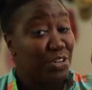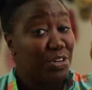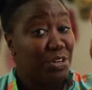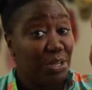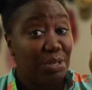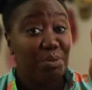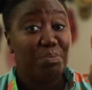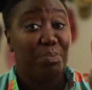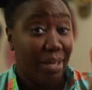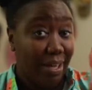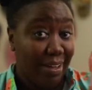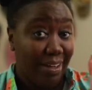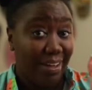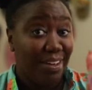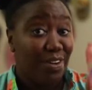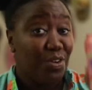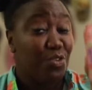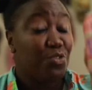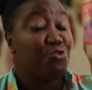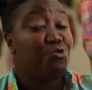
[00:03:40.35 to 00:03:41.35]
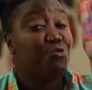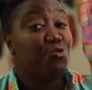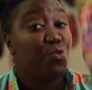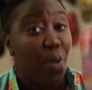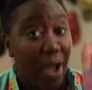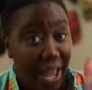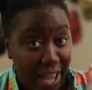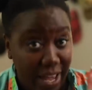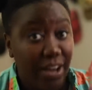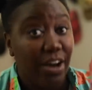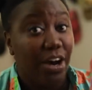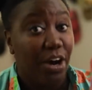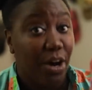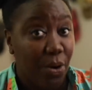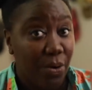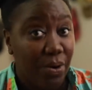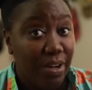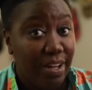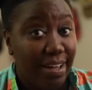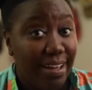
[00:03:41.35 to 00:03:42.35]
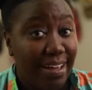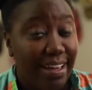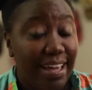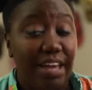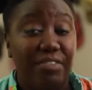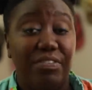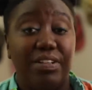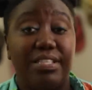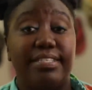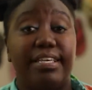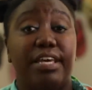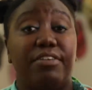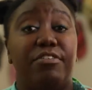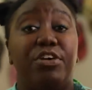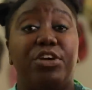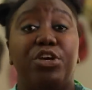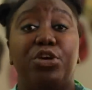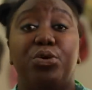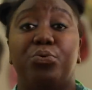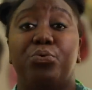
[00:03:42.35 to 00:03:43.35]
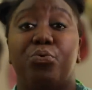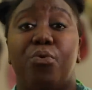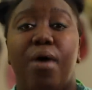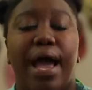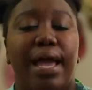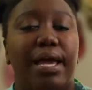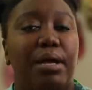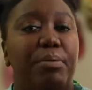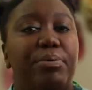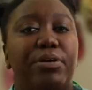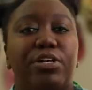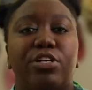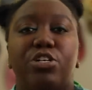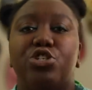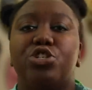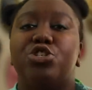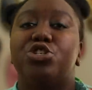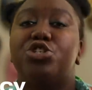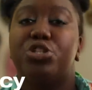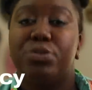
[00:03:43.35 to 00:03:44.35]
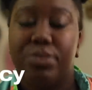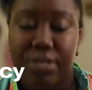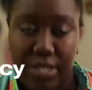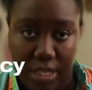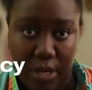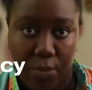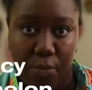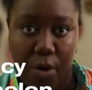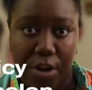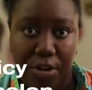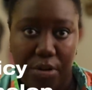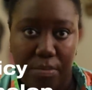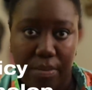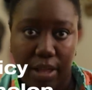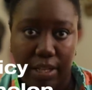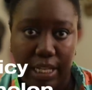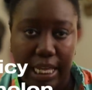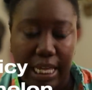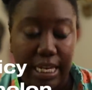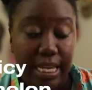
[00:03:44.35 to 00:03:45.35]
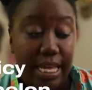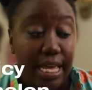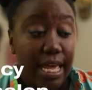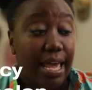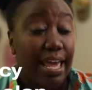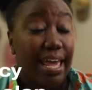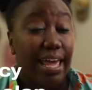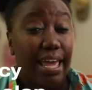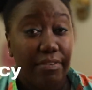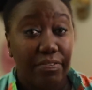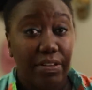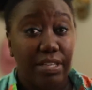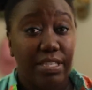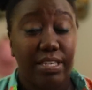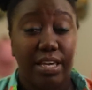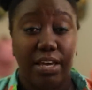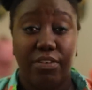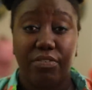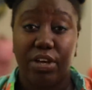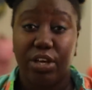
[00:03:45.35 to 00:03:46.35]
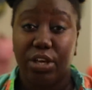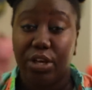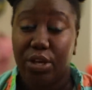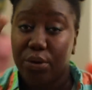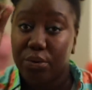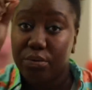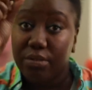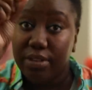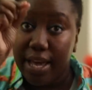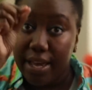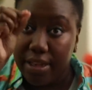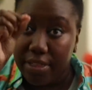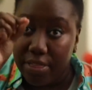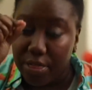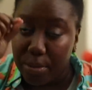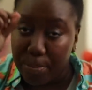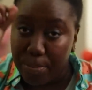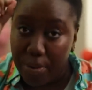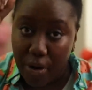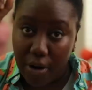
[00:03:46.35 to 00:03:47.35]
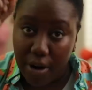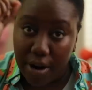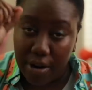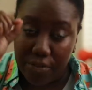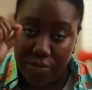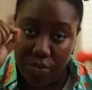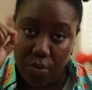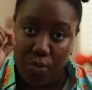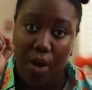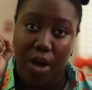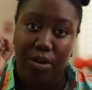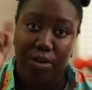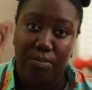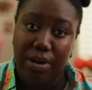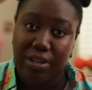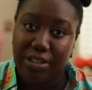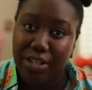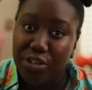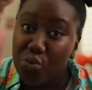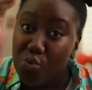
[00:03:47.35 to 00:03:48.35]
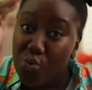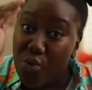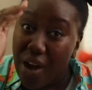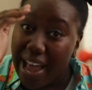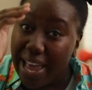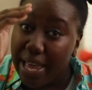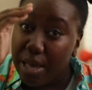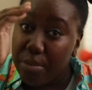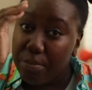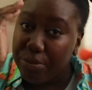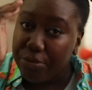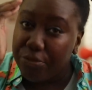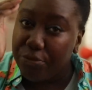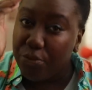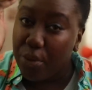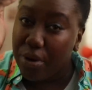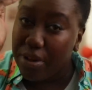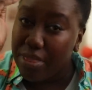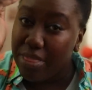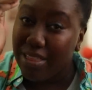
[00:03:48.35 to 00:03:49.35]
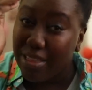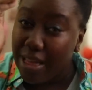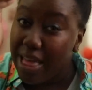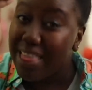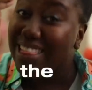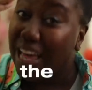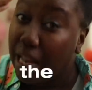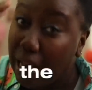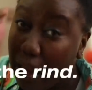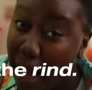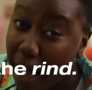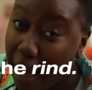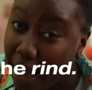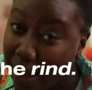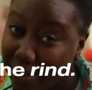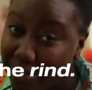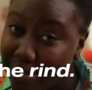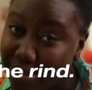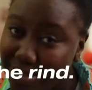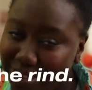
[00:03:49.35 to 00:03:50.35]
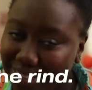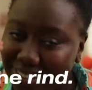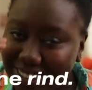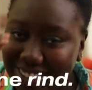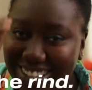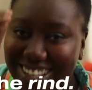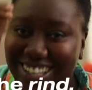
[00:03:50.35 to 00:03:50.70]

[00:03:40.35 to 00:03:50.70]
could be fuego if it's giving you ripe juicy watermelon. If it's giving you like the part of the watermelon right before the rind,